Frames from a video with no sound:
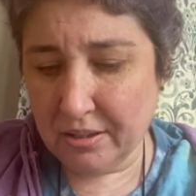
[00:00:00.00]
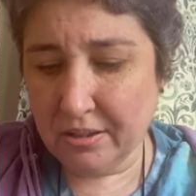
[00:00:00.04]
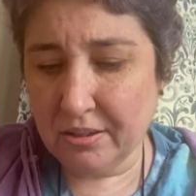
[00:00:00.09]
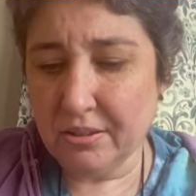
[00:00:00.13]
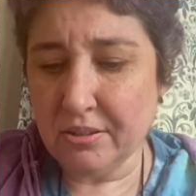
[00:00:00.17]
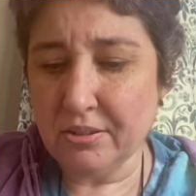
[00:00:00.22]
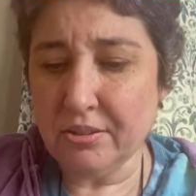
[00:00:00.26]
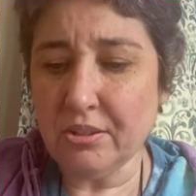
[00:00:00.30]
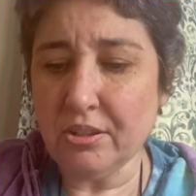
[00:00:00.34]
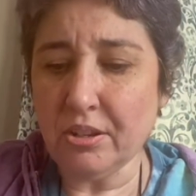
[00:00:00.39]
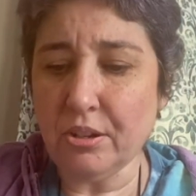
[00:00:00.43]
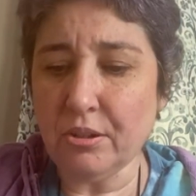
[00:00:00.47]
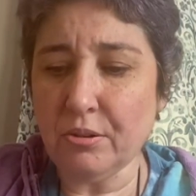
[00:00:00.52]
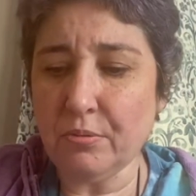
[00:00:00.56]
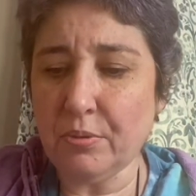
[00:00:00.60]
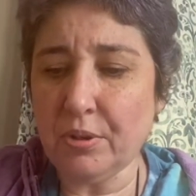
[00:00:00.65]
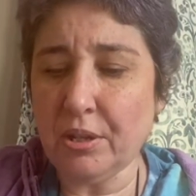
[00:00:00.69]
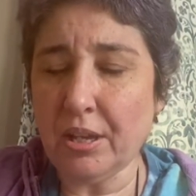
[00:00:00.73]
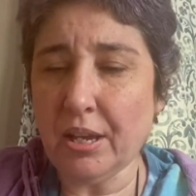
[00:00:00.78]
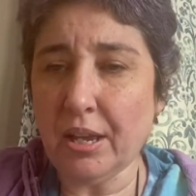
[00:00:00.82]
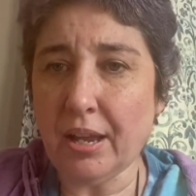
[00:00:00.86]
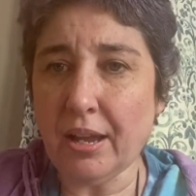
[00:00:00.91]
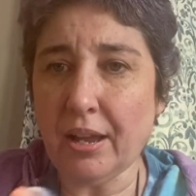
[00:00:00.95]
so we
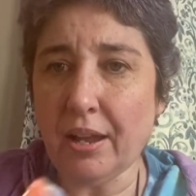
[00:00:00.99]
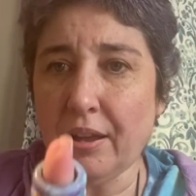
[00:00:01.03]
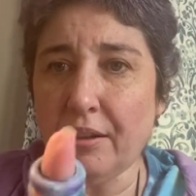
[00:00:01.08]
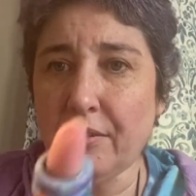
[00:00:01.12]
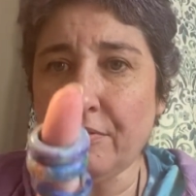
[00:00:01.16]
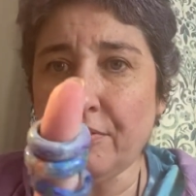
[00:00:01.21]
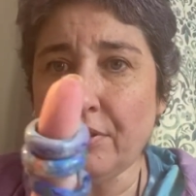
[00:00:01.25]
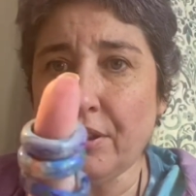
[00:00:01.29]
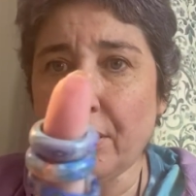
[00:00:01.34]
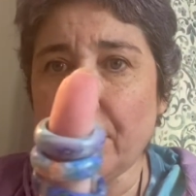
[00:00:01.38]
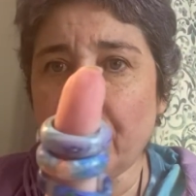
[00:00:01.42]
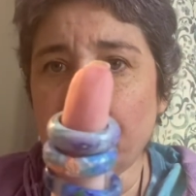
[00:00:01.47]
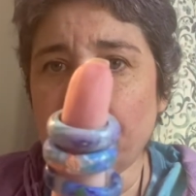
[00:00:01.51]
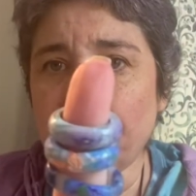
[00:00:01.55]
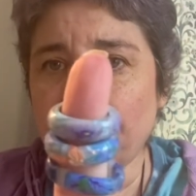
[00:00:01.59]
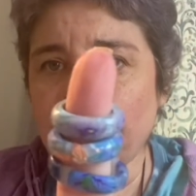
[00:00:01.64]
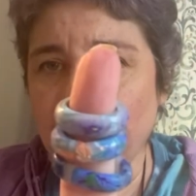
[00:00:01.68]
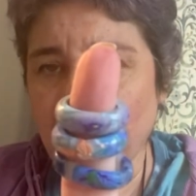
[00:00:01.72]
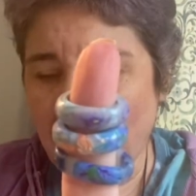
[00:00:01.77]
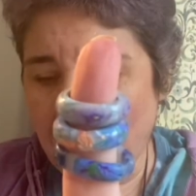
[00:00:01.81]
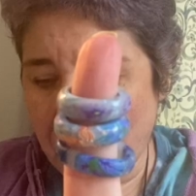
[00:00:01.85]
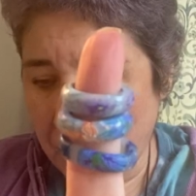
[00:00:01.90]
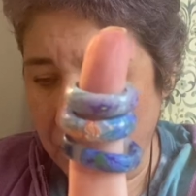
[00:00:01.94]
have
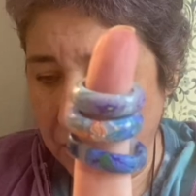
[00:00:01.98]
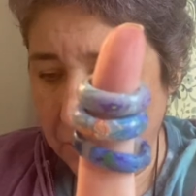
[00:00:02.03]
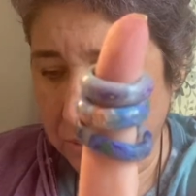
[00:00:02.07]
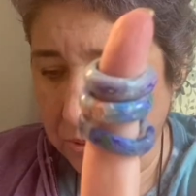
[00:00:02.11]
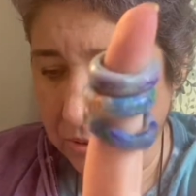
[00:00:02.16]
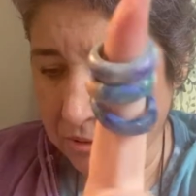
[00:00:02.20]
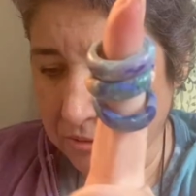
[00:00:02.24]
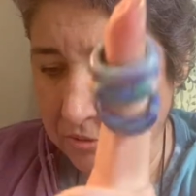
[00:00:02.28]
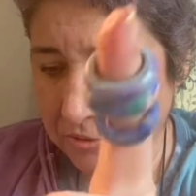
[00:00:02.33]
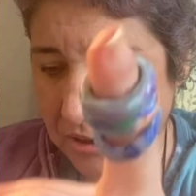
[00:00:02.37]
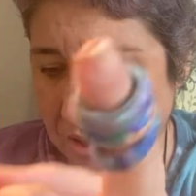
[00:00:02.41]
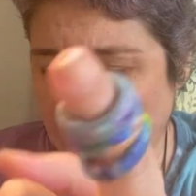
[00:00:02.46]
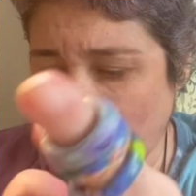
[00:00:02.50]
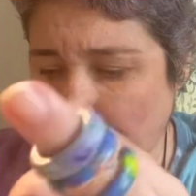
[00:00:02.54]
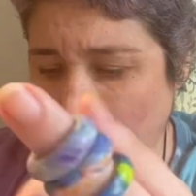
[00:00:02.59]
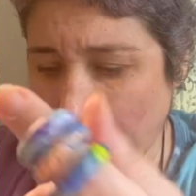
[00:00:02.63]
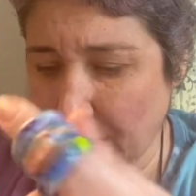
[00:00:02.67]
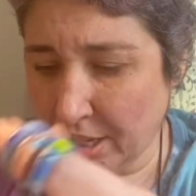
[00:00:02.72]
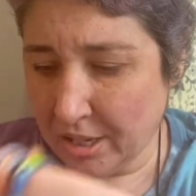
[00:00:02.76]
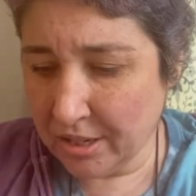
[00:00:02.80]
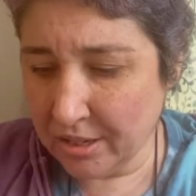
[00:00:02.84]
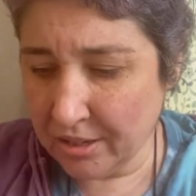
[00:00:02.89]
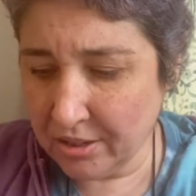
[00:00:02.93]
flower
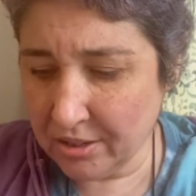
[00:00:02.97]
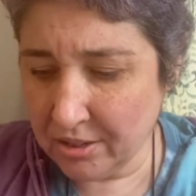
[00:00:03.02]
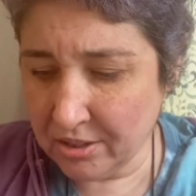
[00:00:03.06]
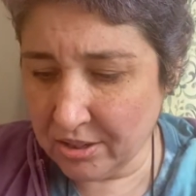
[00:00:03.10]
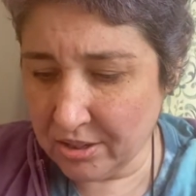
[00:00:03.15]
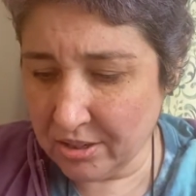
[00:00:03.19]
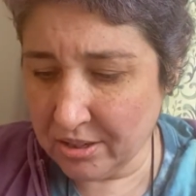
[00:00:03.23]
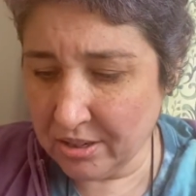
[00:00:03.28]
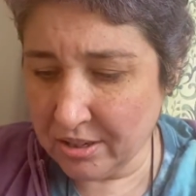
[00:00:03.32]
rings.